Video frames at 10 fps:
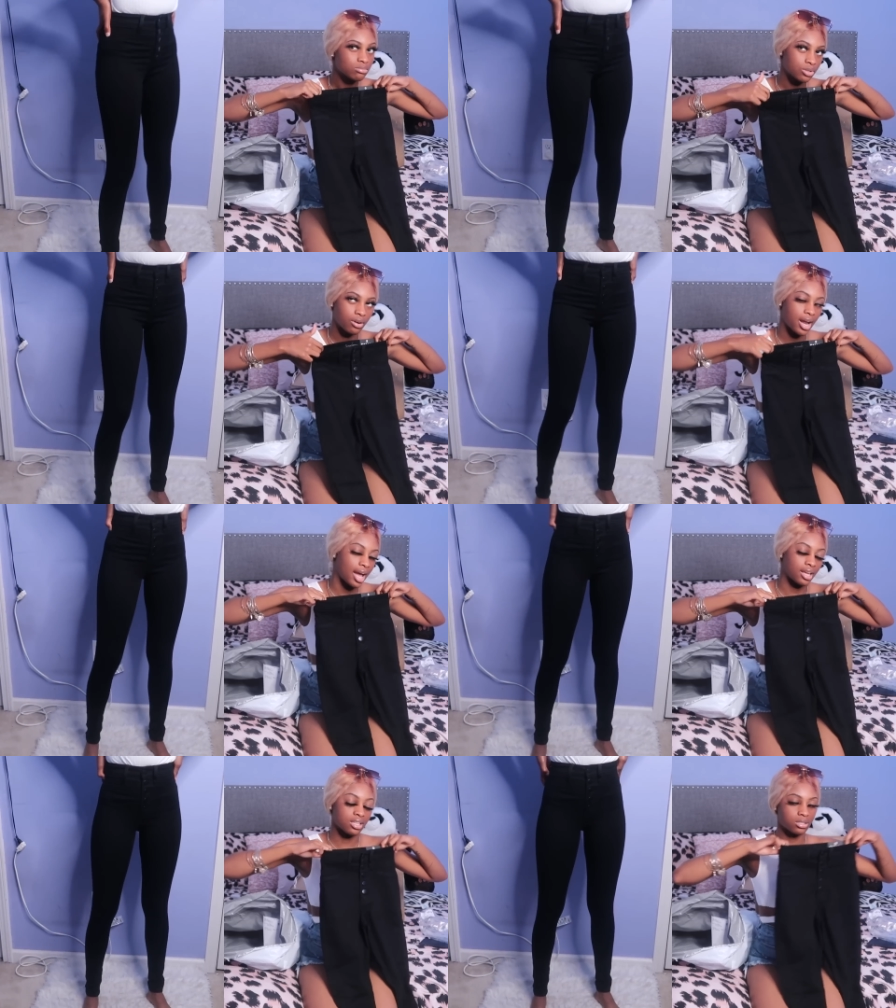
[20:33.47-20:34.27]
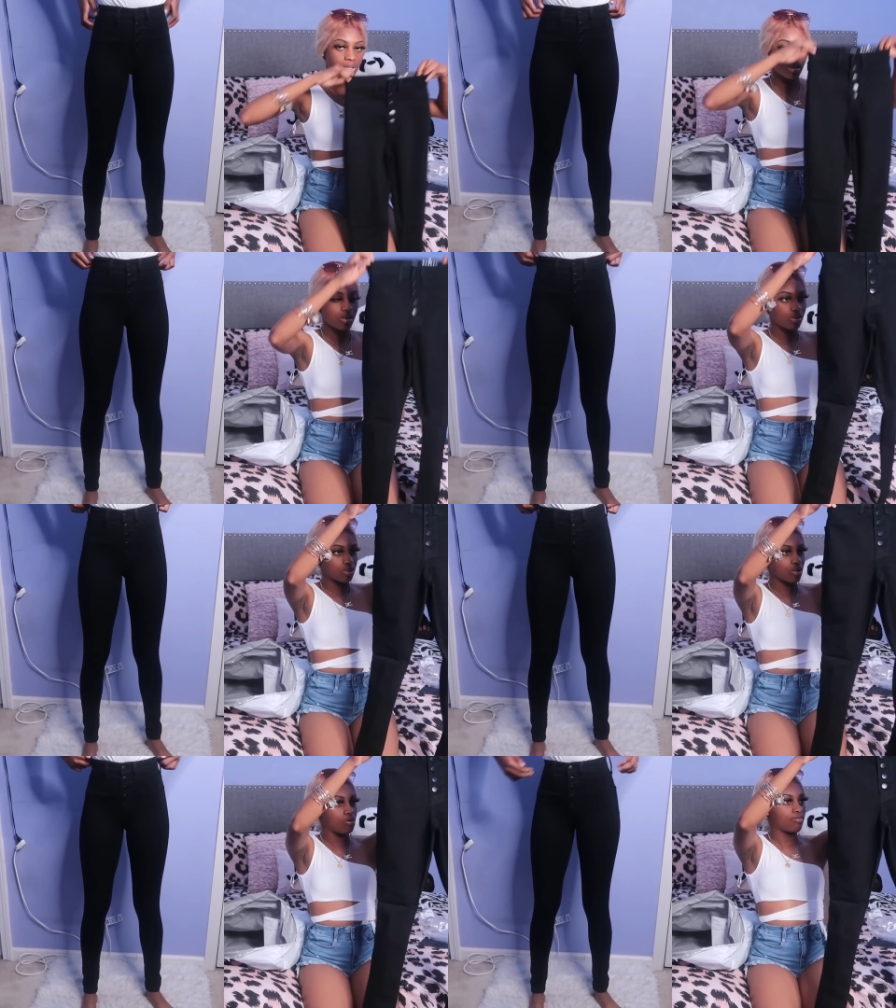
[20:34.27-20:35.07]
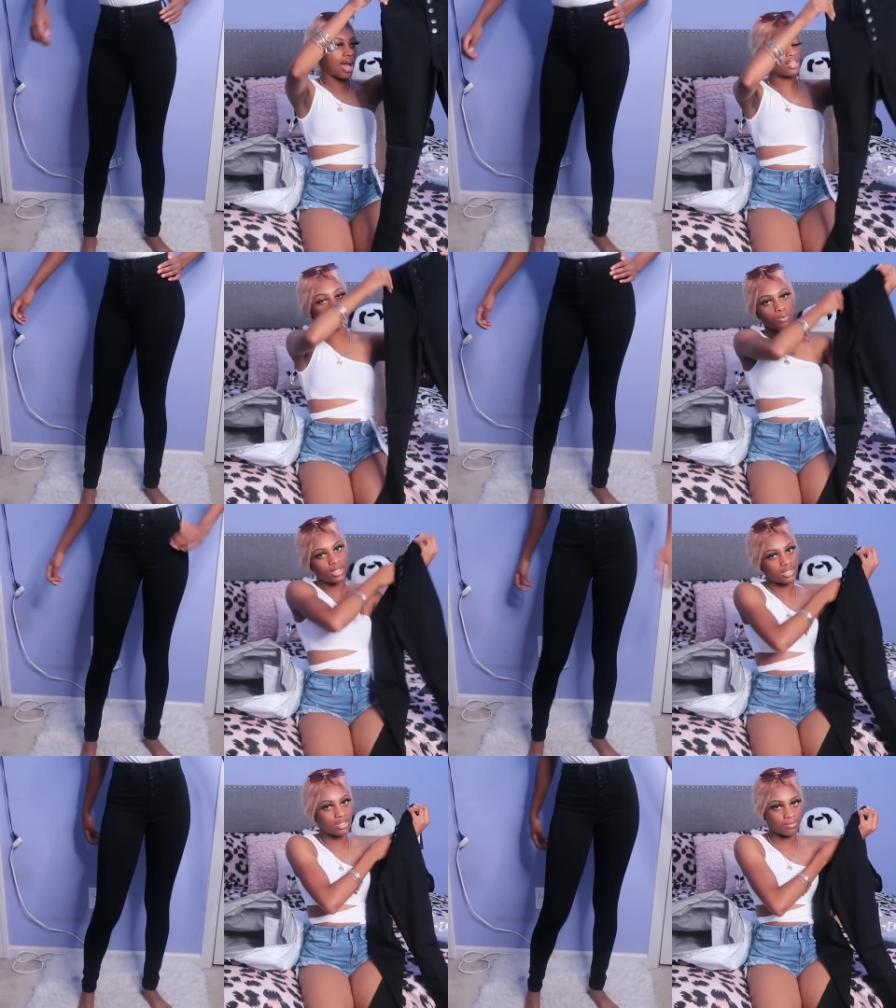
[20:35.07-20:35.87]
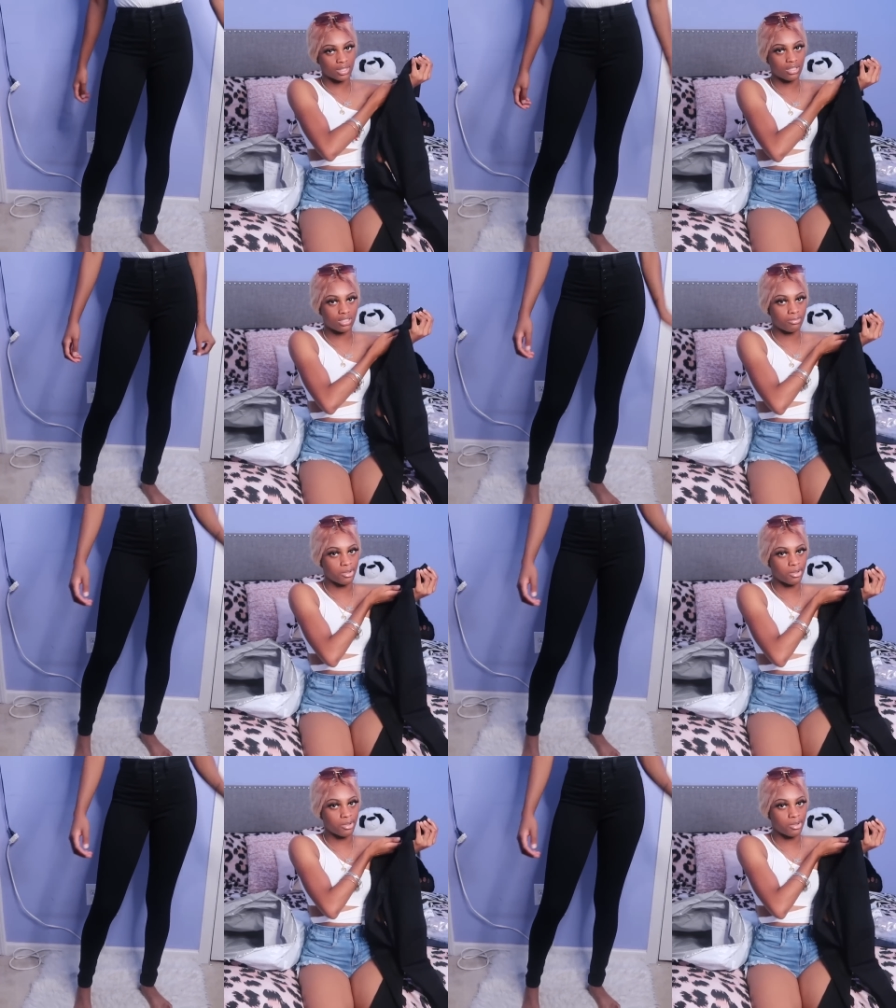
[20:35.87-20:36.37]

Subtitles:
gray, I guess. So I just wanted something to